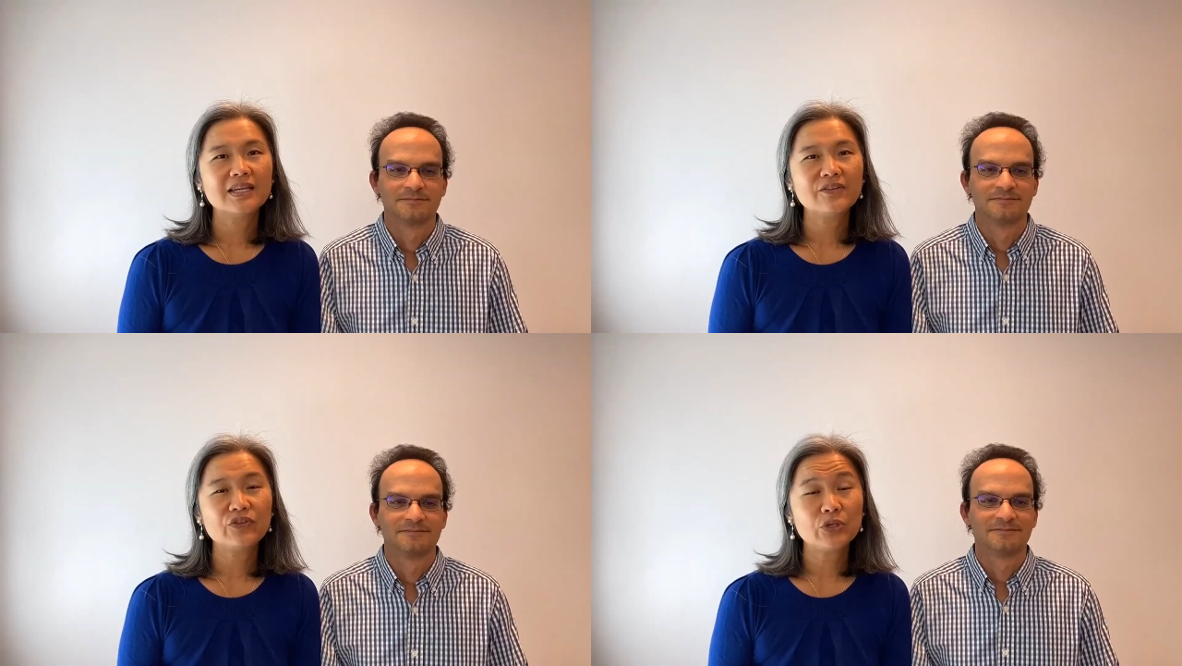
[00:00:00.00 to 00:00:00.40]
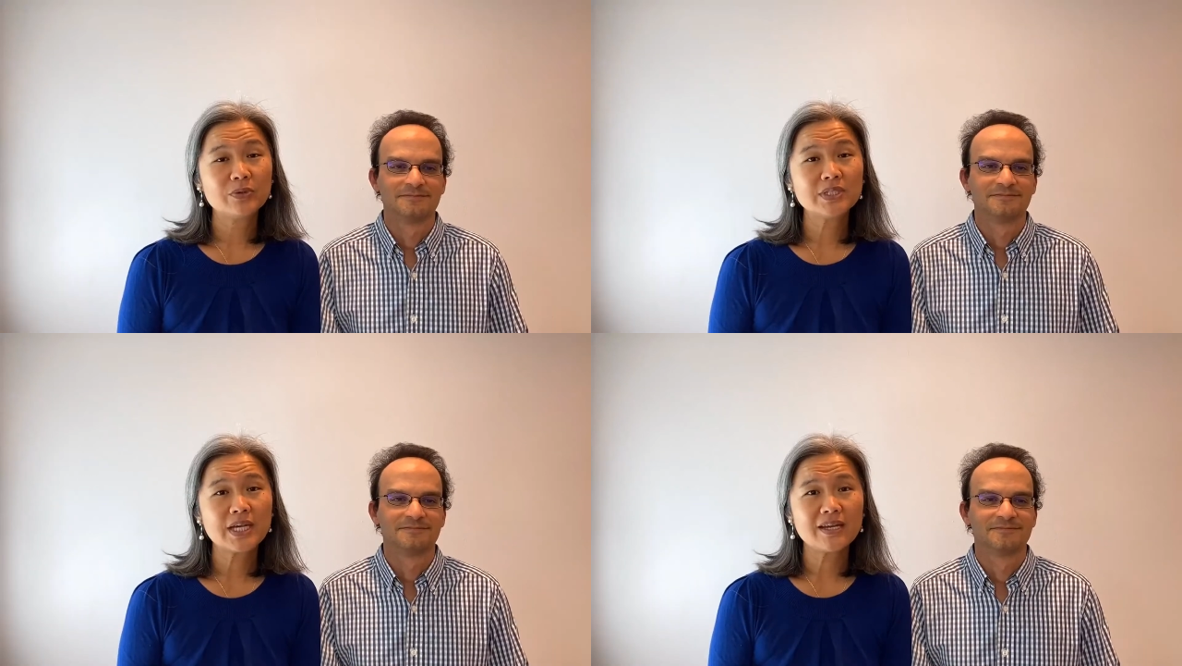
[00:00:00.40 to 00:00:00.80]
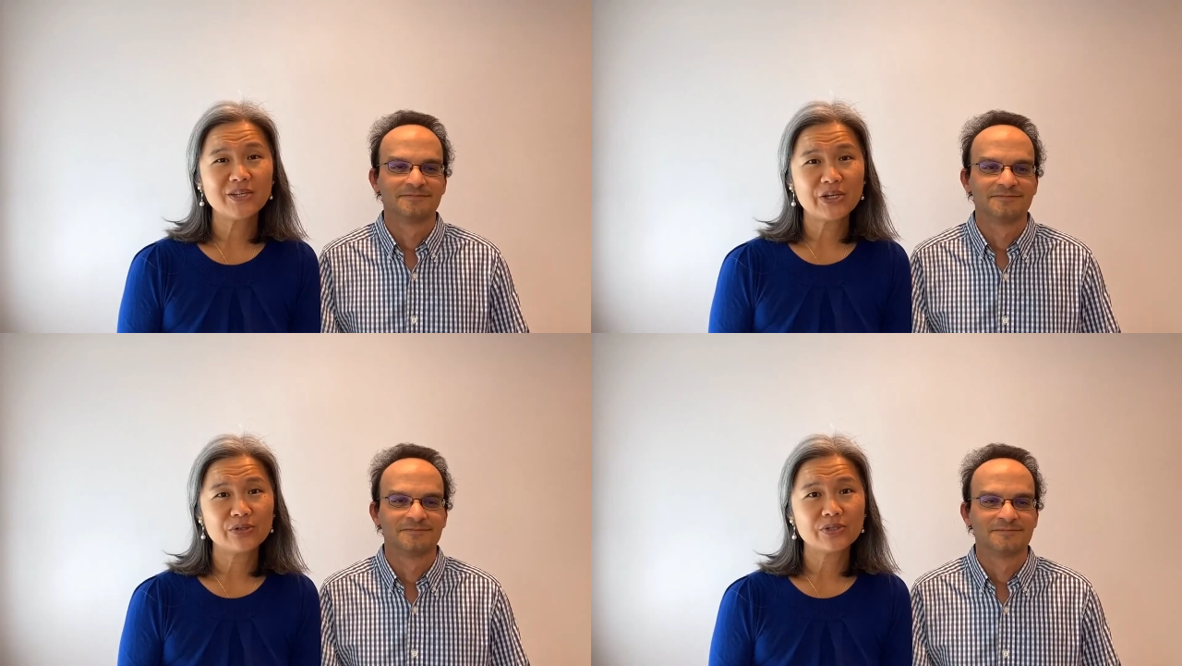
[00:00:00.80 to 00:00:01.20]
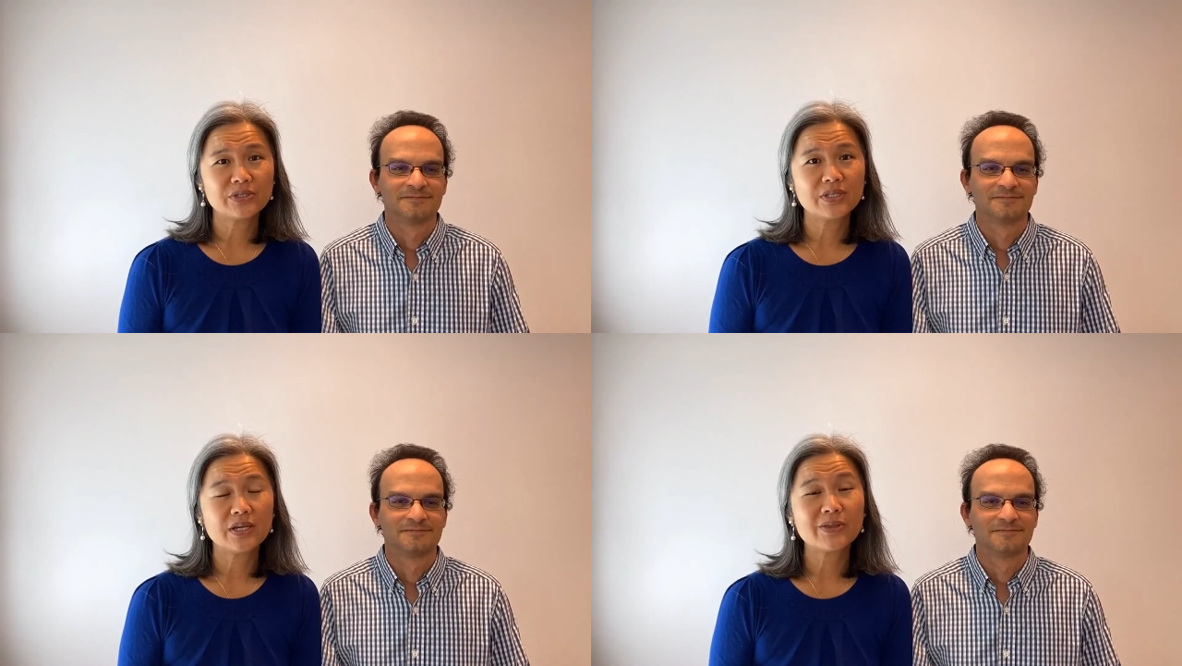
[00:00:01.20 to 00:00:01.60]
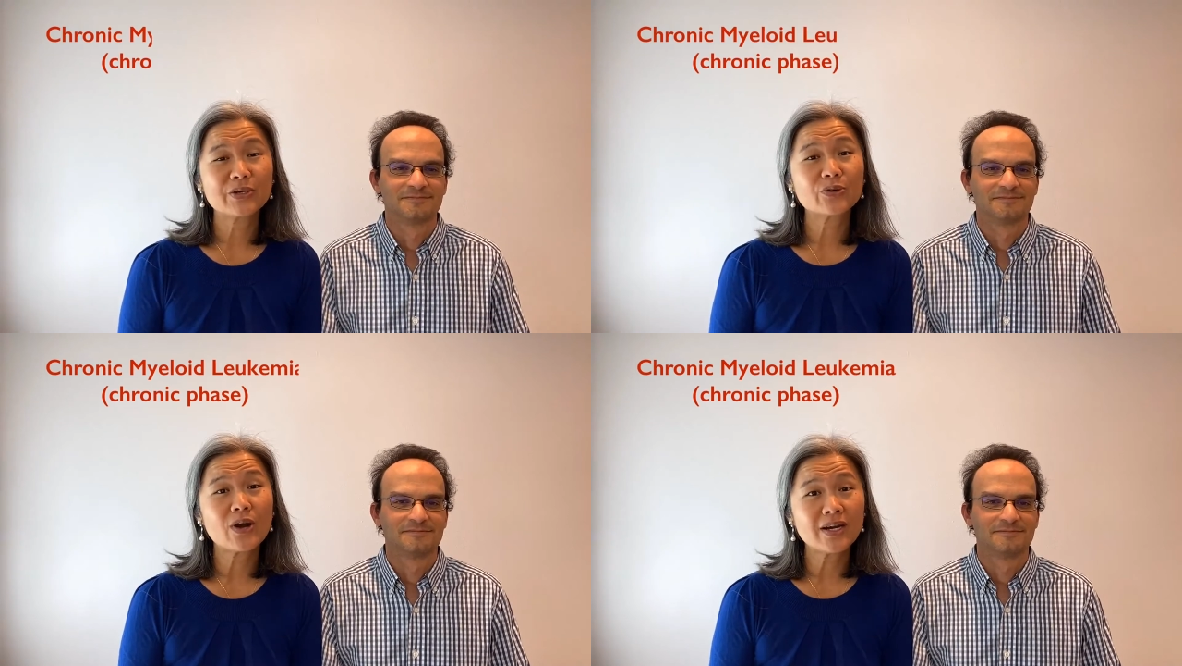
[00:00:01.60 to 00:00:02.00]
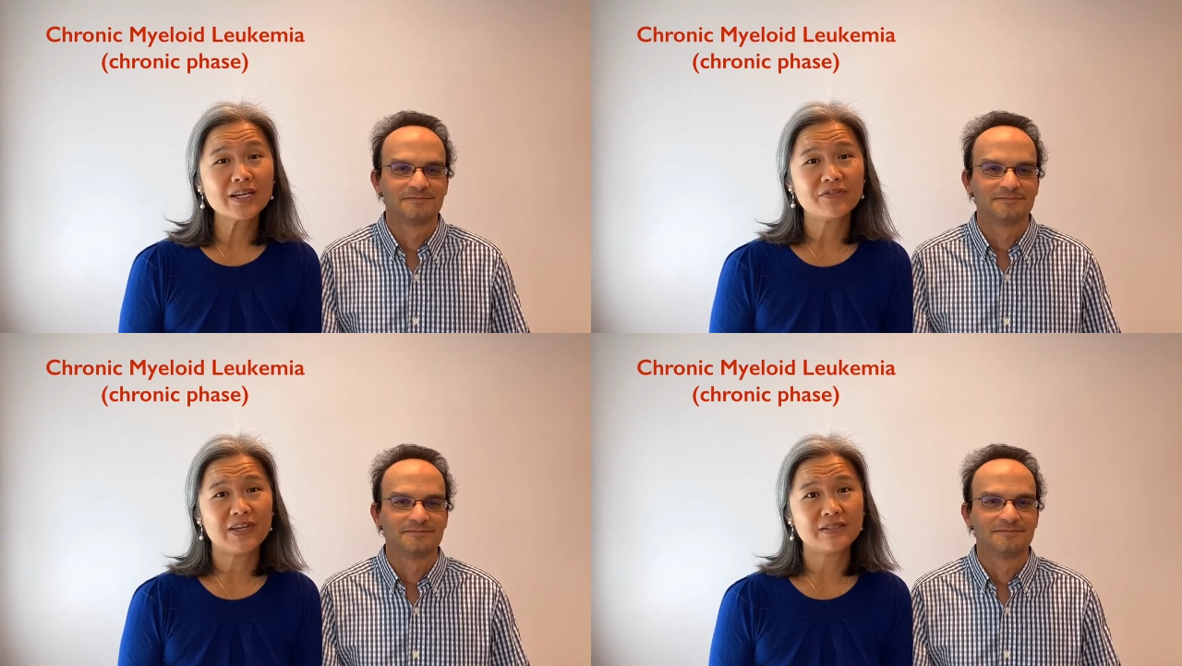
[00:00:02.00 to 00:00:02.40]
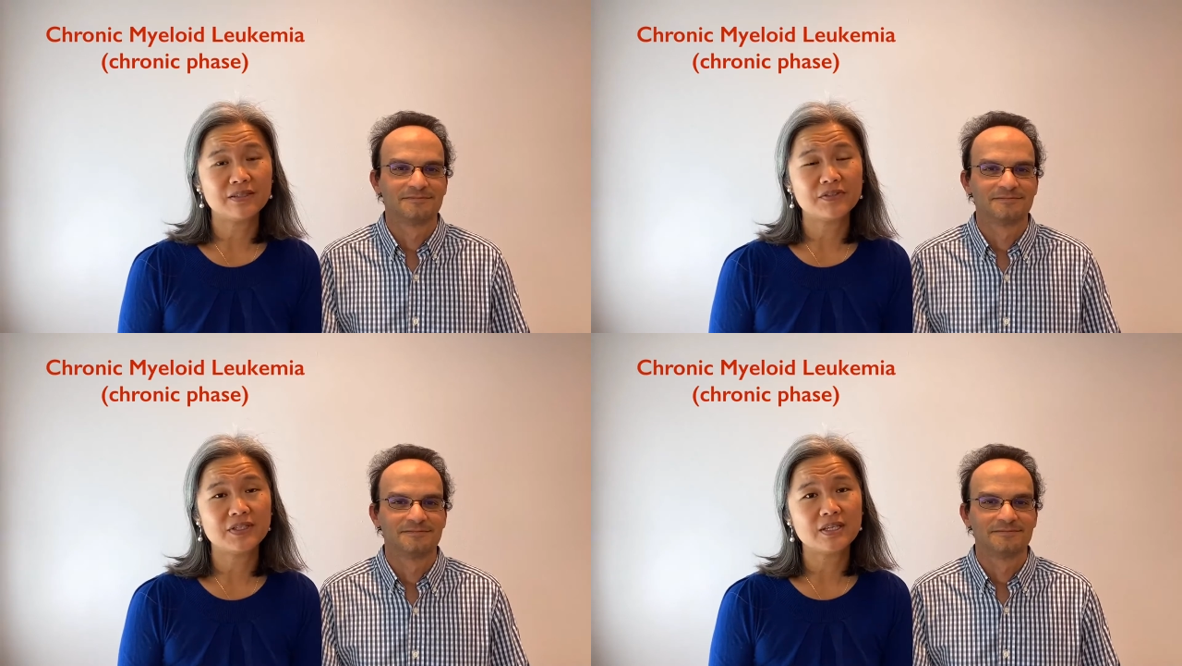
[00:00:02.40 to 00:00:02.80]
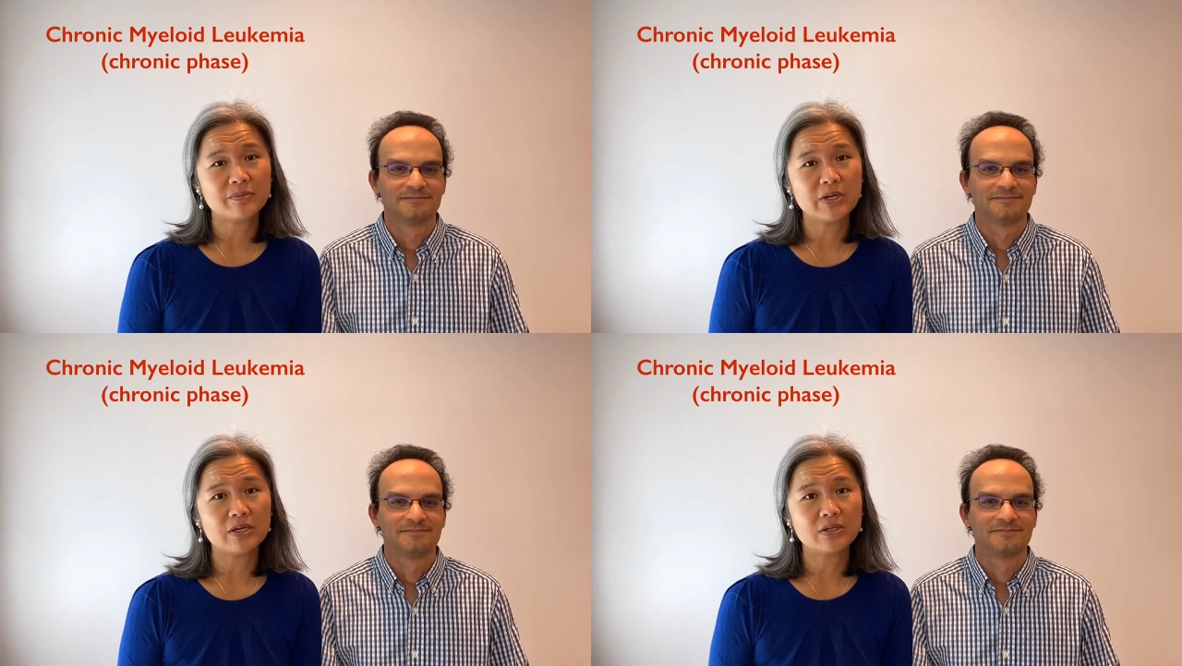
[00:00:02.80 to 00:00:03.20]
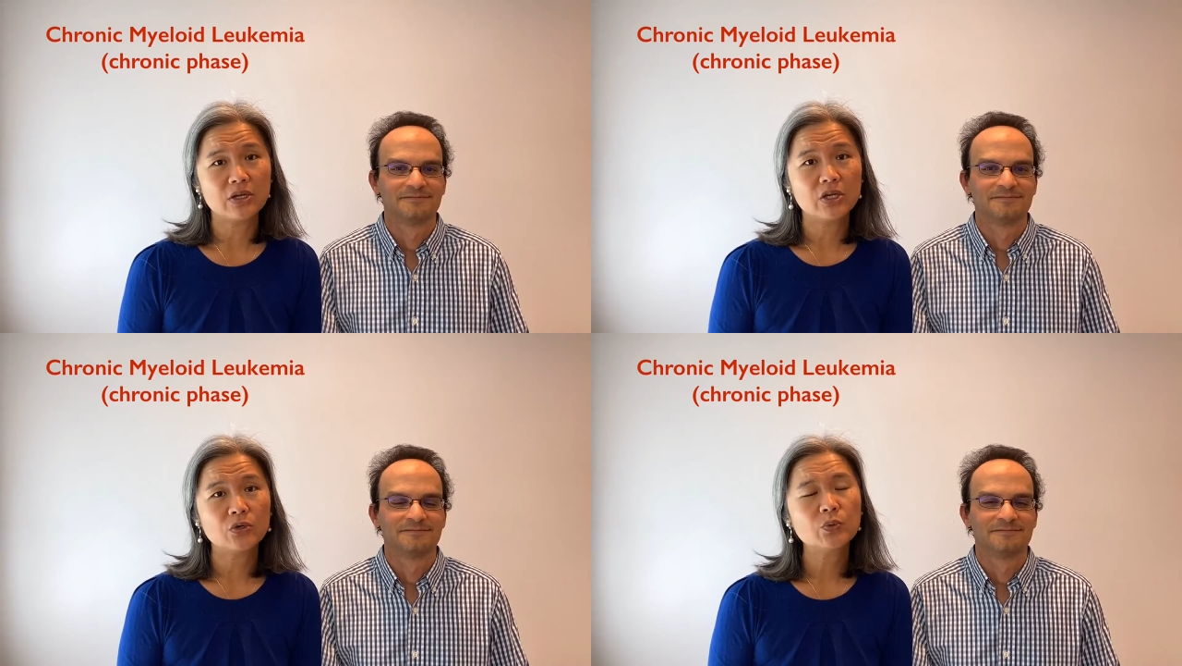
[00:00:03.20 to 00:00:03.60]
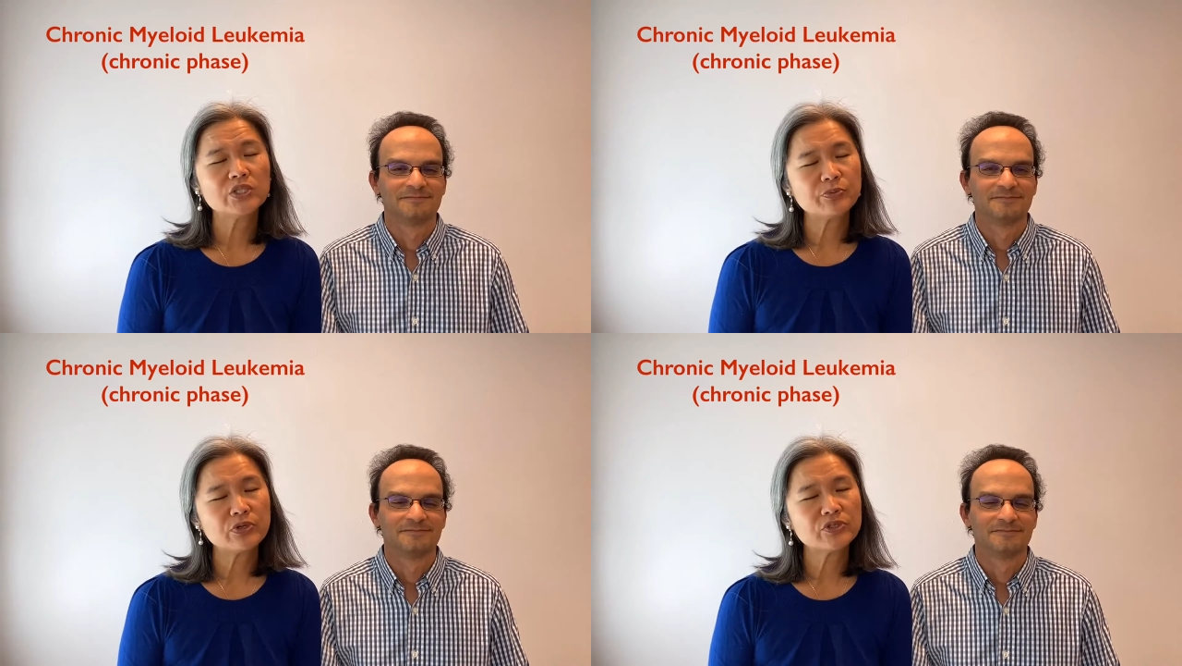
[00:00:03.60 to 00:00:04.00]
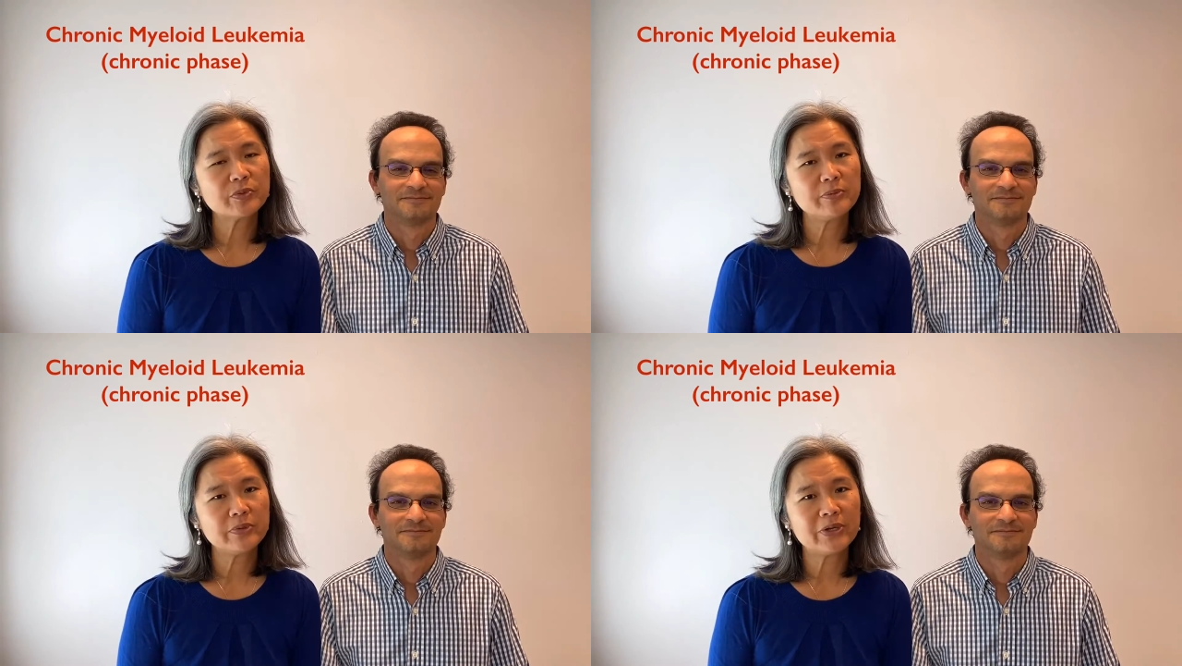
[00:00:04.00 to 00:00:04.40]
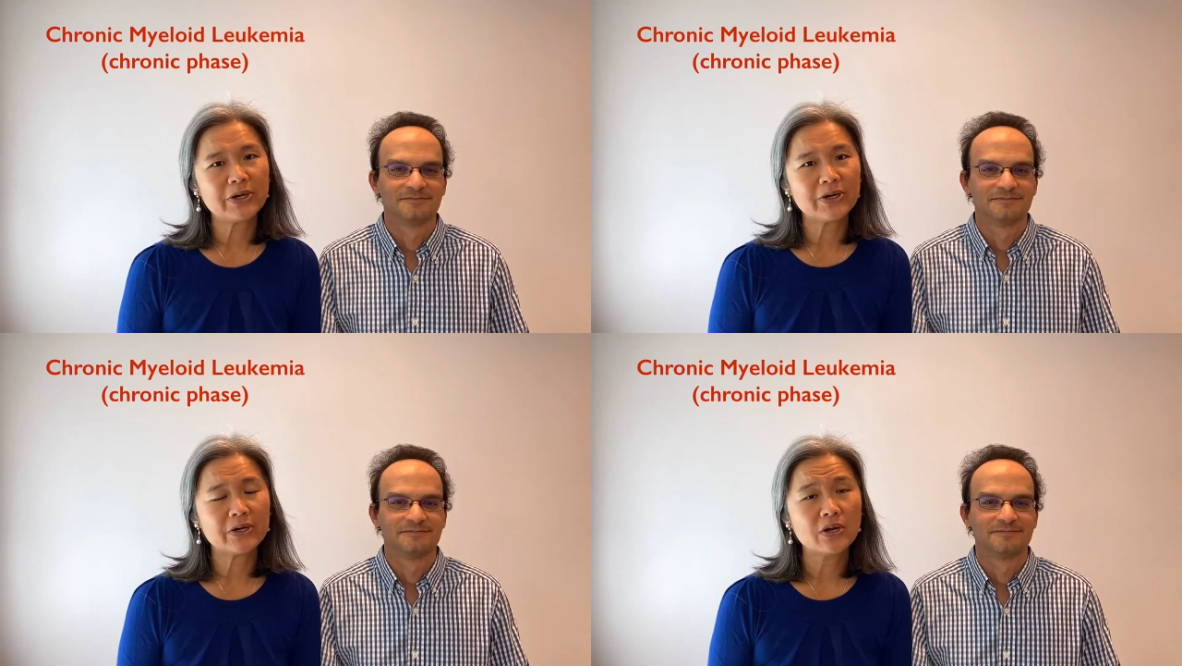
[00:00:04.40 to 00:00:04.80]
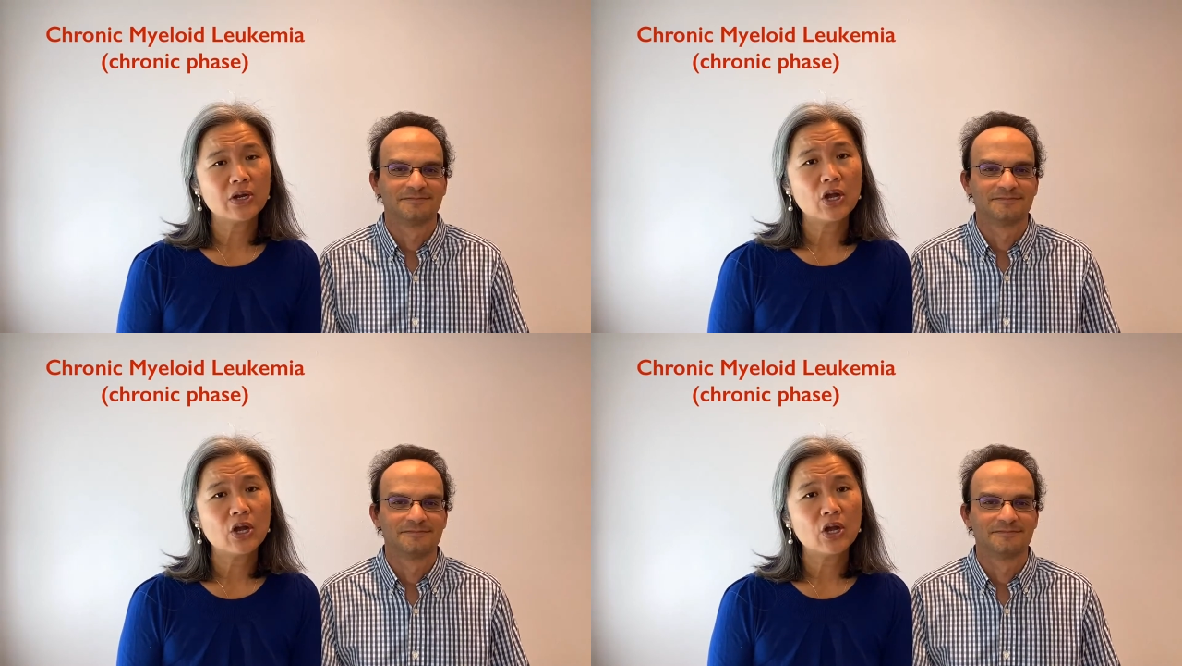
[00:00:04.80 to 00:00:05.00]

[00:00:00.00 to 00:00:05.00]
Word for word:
Speaker 1: If you were diagnosed in the chronic phase of C M L, which most people are,